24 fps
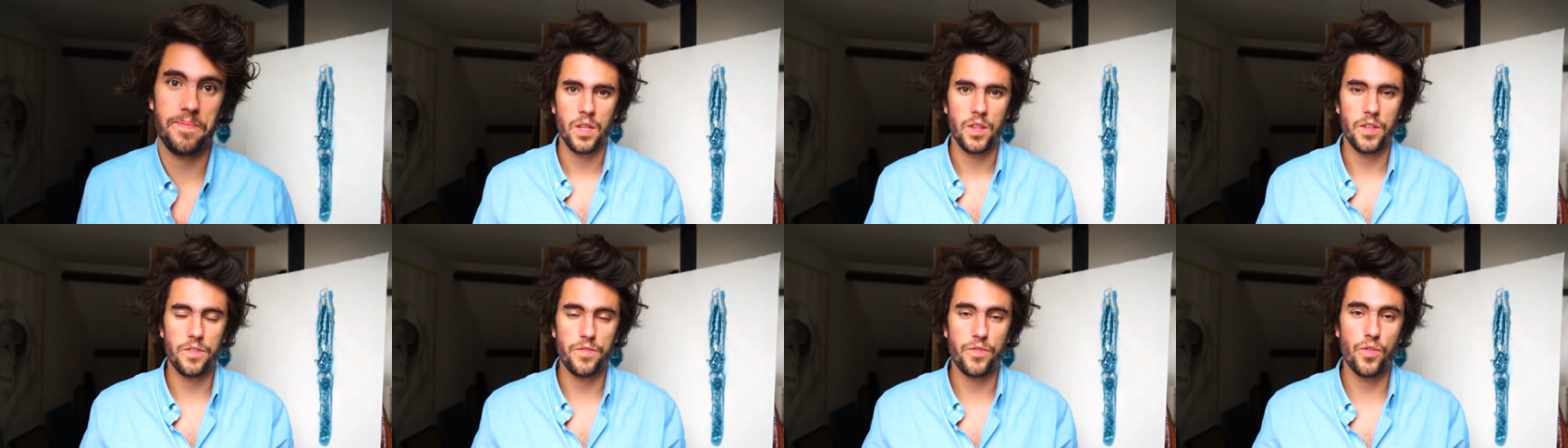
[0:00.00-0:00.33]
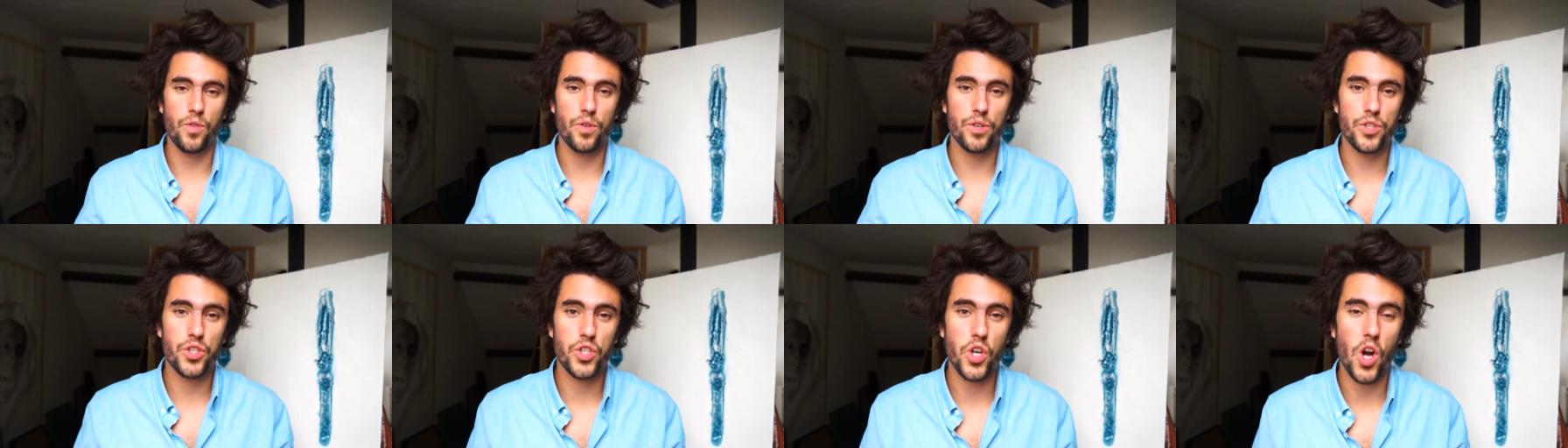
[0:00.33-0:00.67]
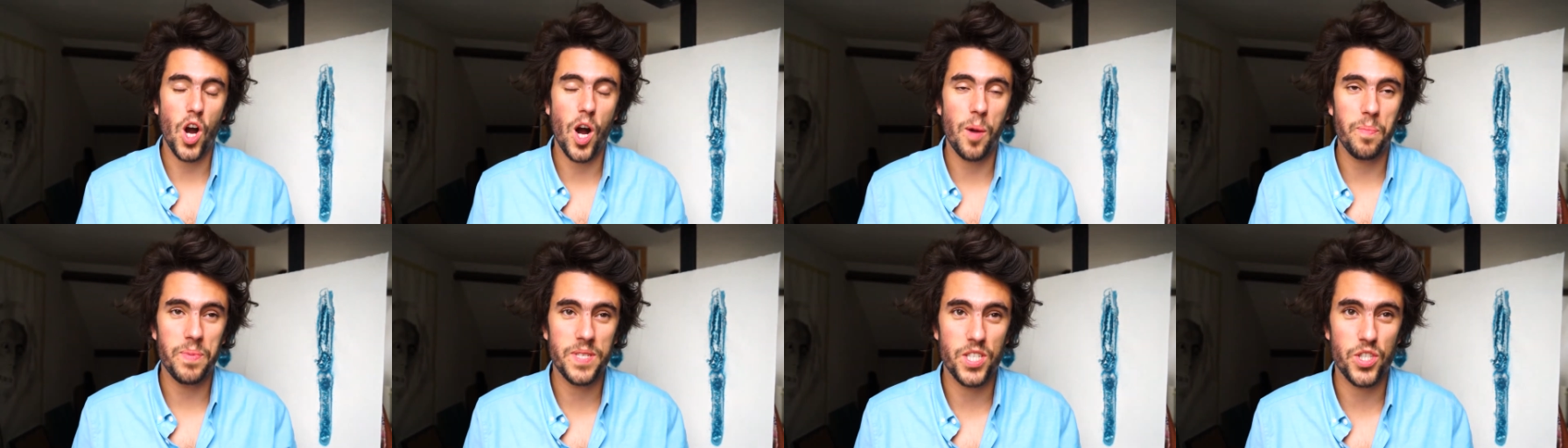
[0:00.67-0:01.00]
The fourth
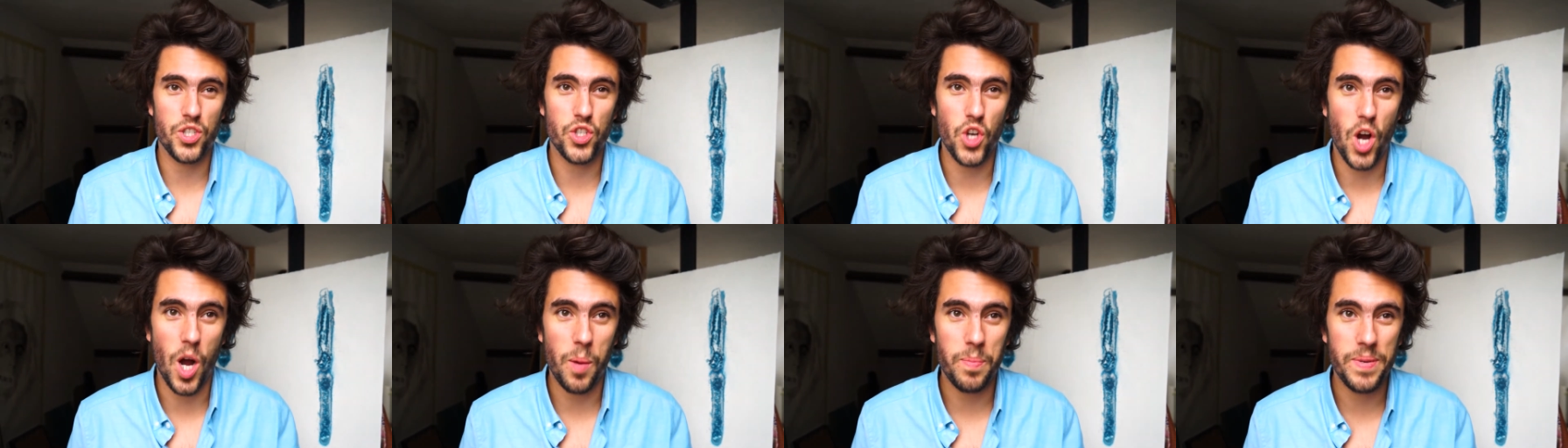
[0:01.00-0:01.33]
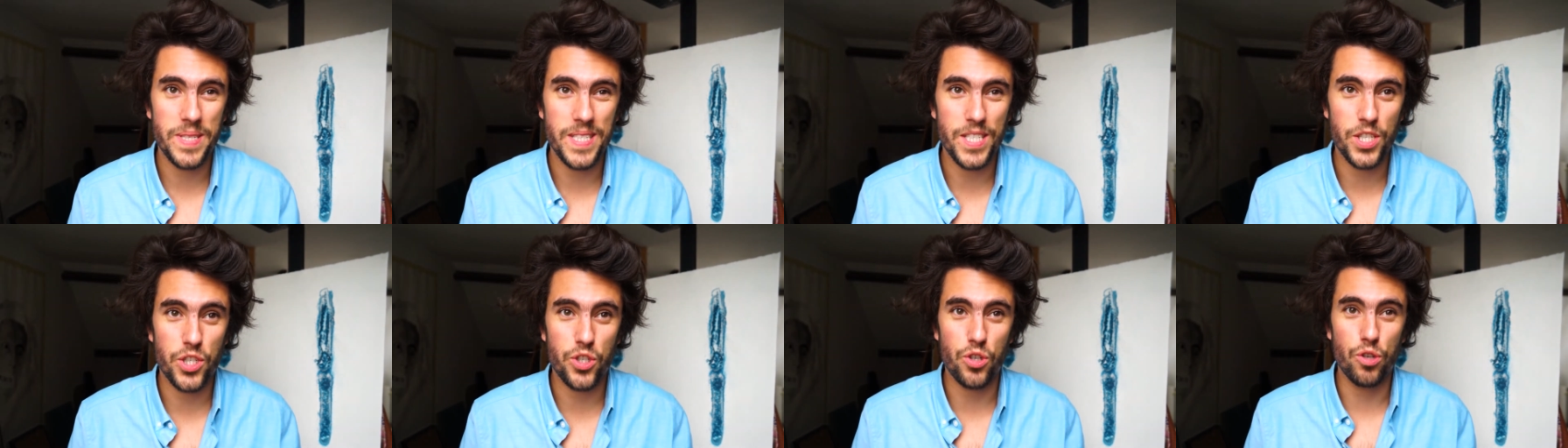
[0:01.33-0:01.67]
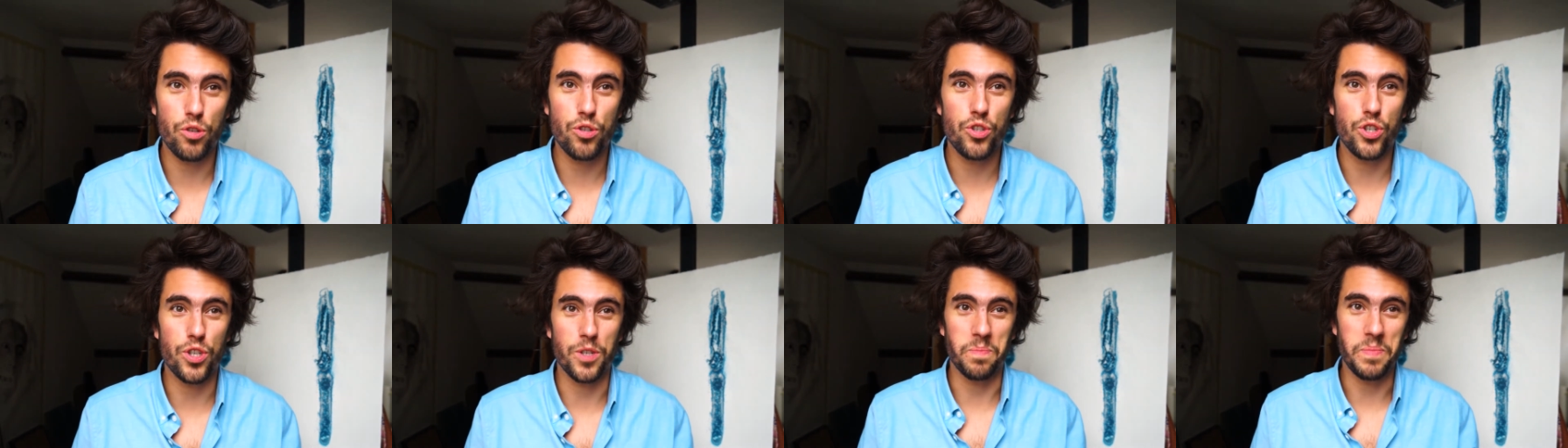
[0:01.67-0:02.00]
job is a job in the
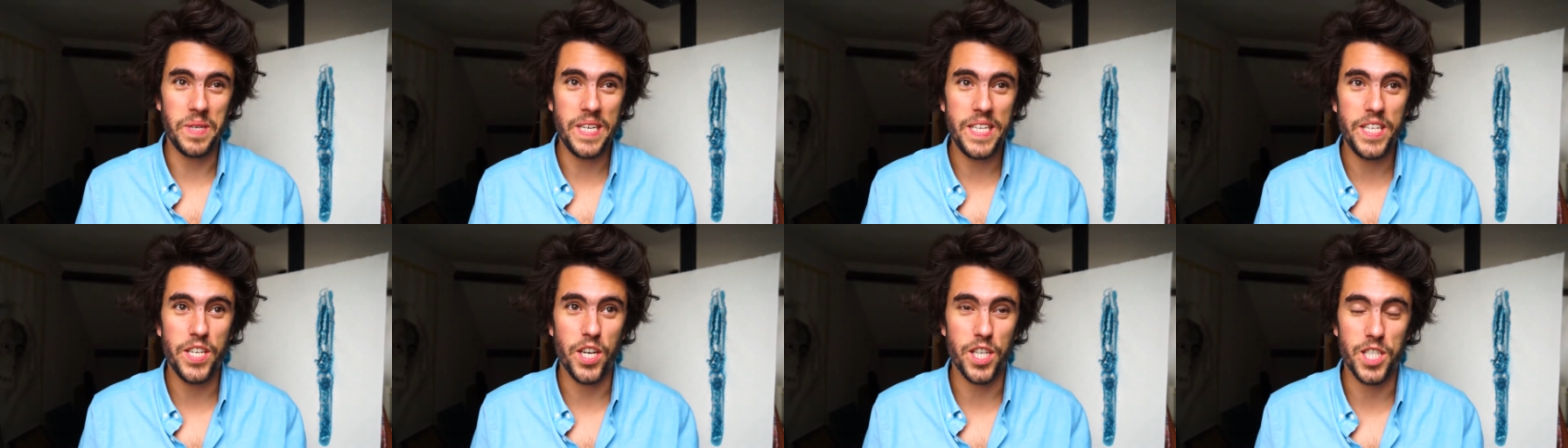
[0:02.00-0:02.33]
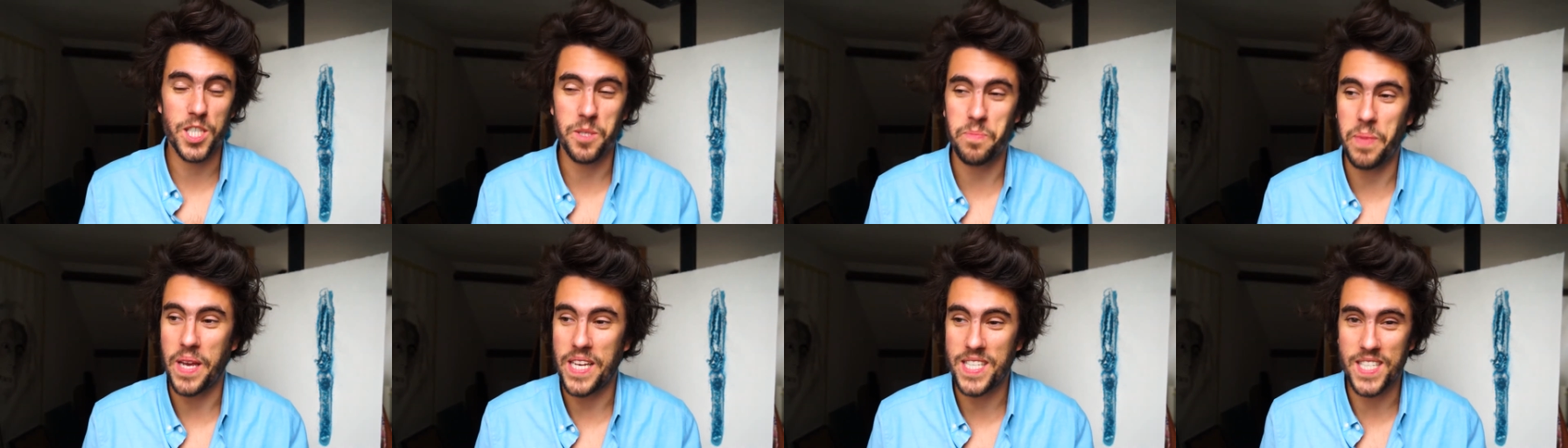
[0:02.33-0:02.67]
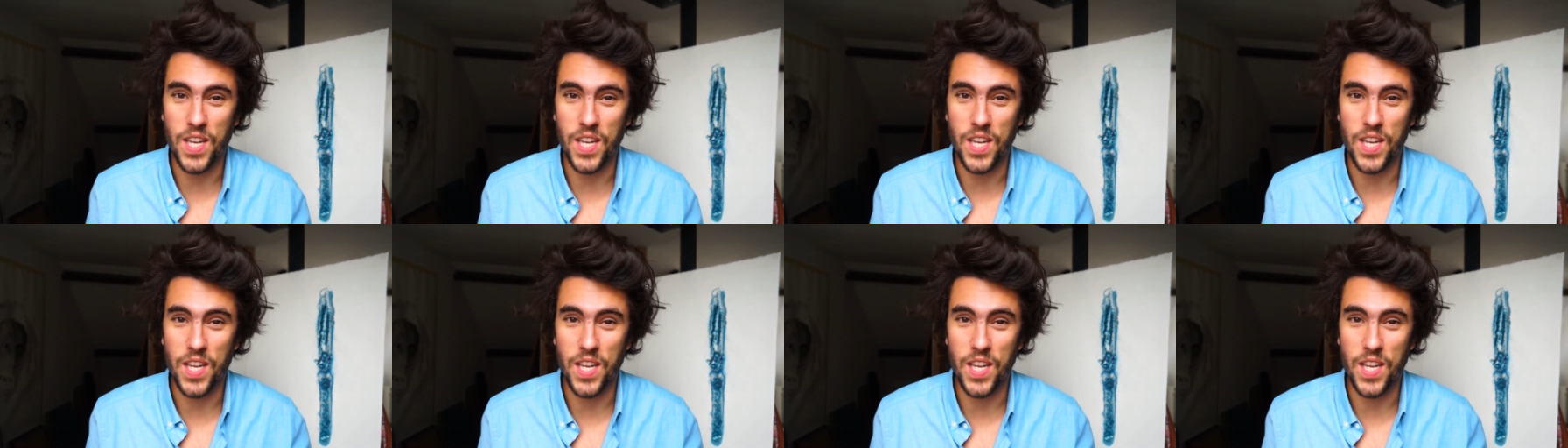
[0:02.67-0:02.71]
social media space.